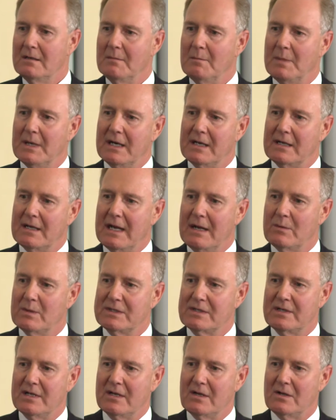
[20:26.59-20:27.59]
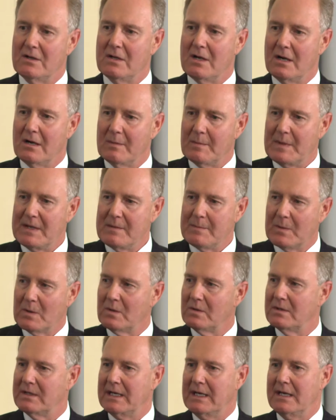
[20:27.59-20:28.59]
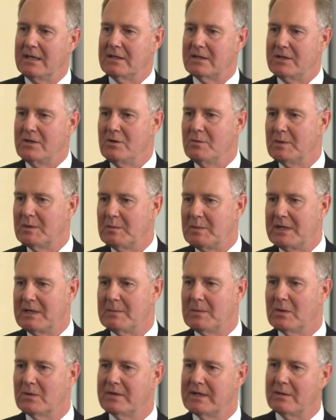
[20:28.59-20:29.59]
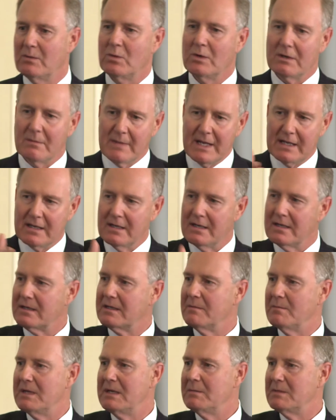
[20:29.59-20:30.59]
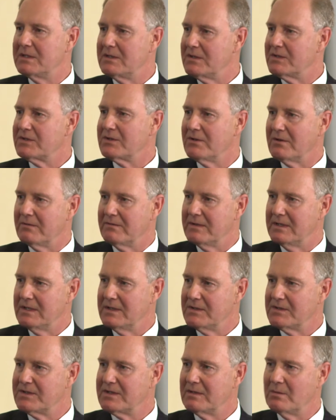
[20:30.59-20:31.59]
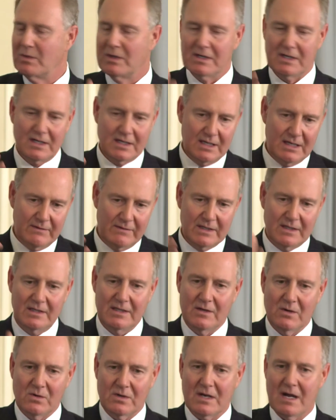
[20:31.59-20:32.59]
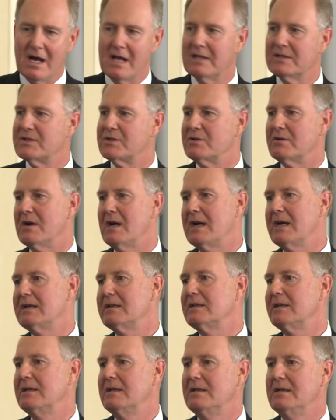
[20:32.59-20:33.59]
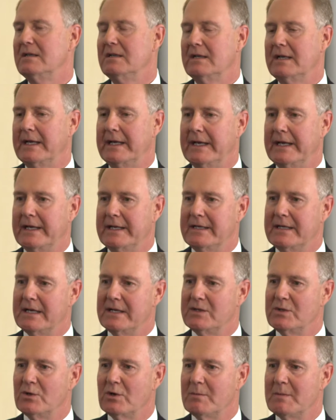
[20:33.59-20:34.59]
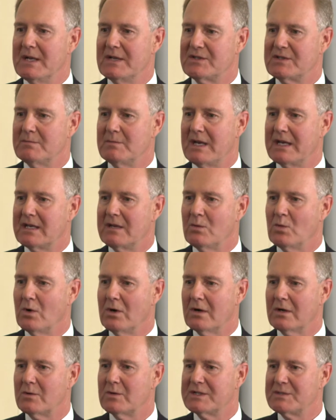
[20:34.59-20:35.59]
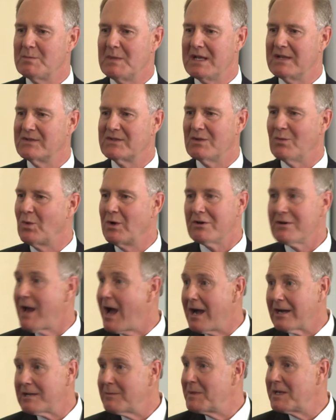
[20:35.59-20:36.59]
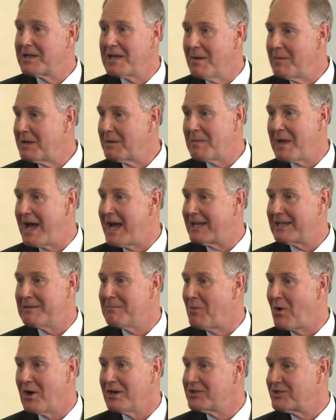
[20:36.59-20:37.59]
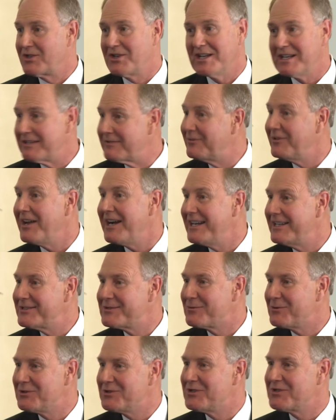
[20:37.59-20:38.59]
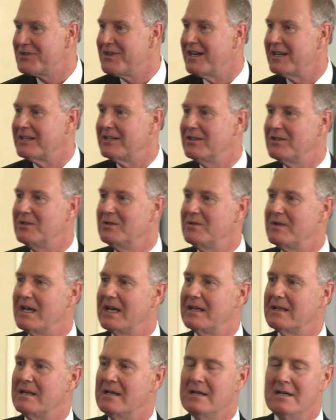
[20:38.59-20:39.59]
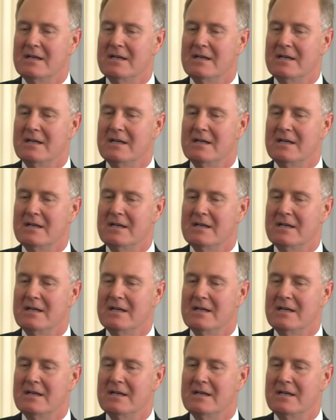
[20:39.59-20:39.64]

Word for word: but I would tell our people and the Cuban people that we're making a commitment to serve this, and we're going to give it the old college try and uh, do our best to make it work, which means that we're not going to be coming back in March cutting flights. We're just not going to do that.